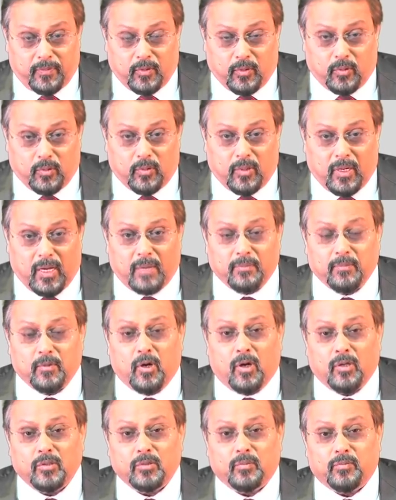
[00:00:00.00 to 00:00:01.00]
you have
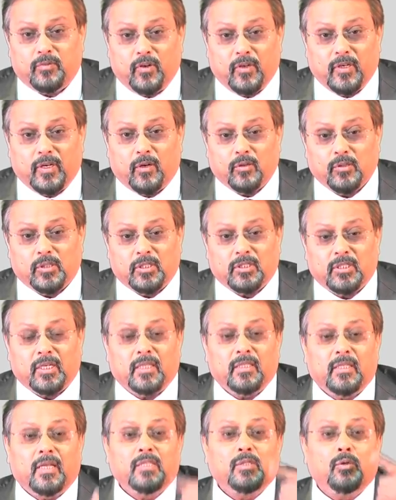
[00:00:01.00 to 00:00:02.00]
gone for negotiation
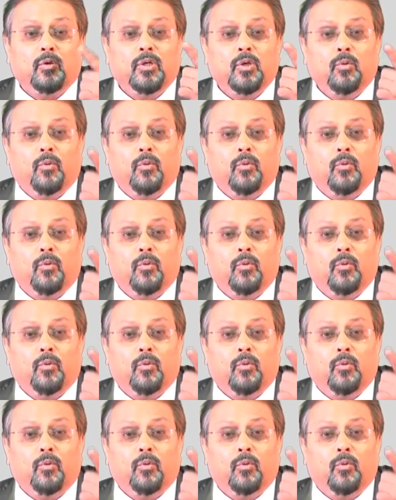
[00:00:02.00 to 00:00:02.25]
and there is only